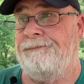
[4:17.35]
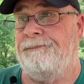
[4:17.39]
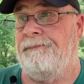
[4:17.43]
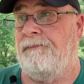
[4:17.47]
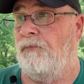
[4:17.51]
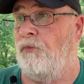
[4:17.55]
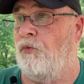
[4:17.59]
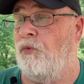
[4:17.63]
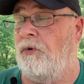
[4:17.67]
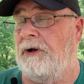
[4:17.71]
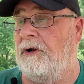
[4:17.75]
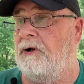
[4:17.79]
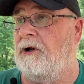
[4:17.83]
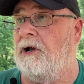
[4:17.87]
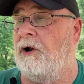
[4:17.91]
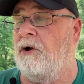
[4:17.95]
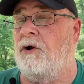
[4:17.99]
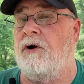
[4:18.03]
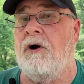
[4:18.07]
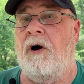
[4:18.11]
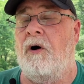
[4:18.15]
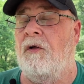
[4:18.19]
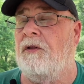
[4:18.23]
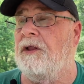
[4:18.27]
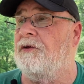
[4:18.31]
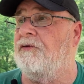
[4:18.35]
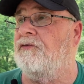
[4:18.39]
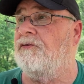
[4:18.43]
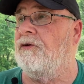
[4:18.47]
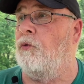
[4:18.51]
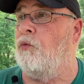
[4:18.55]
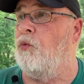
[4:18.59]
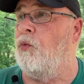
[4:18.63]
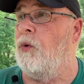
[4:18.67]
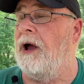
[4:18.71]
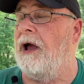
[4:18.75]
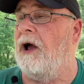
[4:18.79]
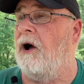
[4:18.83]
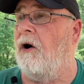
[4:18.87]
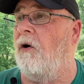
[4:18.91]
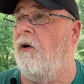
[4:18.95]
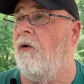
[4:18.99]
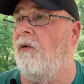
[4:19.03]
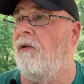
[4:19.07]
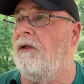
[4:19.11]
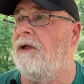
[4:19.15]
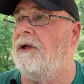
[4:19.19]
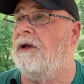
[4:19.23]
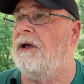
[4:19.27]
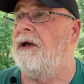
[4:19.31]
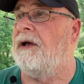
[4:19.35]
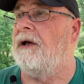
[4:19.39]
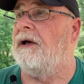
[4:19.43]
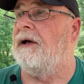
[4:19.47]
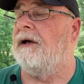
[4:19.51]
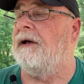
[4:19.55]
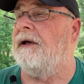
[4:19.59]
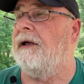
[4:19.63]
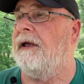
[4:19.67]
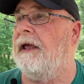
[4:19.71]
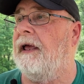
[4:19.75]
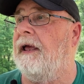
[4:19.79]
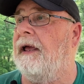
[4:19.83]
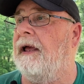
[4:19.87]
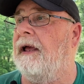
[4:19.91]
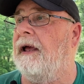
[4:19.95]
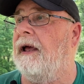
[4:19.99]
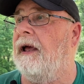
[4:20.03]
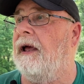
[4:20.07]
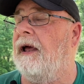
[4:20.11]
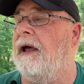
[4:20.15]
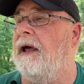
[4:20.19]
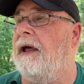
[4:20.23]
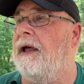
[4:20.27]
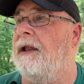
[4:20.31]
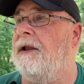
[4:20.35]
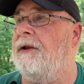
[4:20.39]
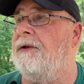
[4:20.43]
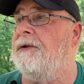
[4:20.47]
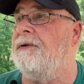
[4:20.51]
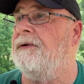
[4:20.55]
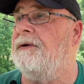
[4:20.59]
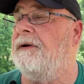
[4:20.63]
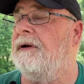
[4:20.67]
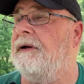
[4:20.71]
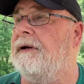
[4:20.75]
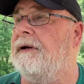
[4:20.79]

we're going to call this a well, and